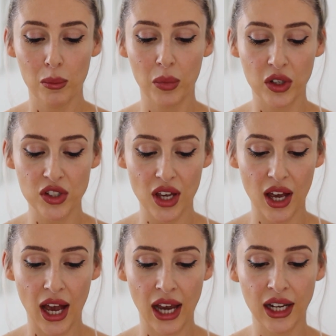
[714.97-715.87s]
But
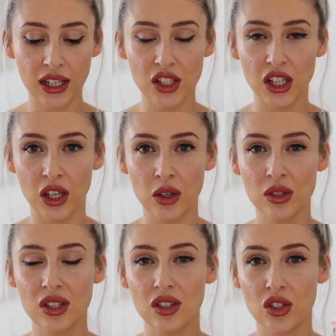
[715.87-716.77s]
I like to
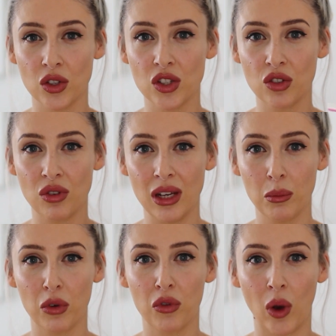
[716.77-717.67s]
use
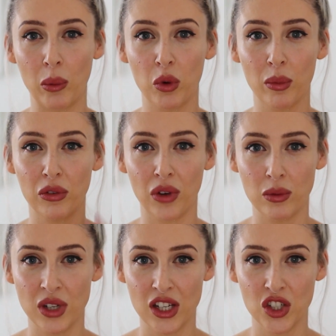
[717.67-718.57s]
sunscreen before I put my
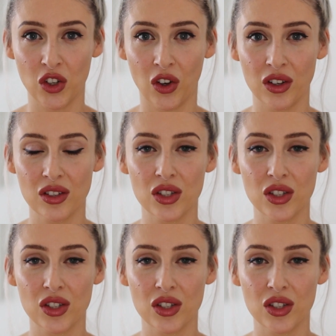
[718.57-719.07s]
foundation on.